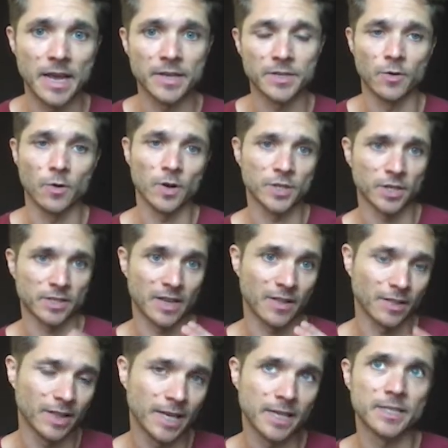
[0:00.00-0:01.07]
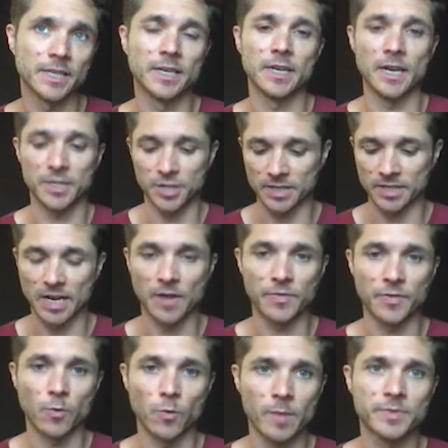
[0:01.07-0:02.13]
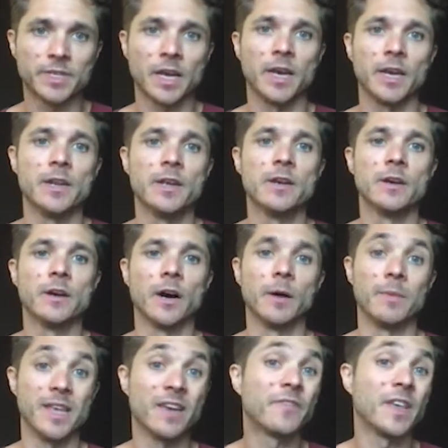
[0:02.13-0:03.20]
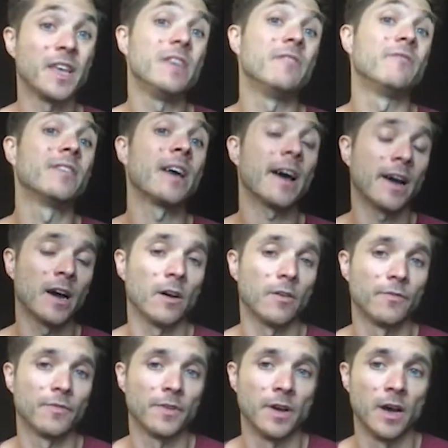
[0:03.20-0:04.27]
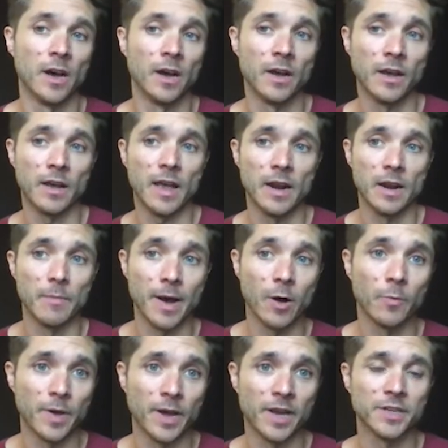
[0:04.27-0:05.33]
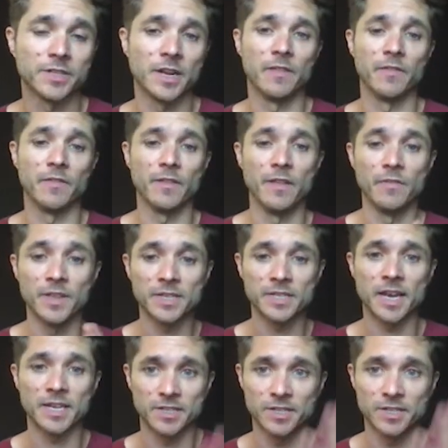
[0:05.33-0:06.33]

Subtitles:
So I checked out LinkedIn, I checked out their website, if they even have an about page. And in this case,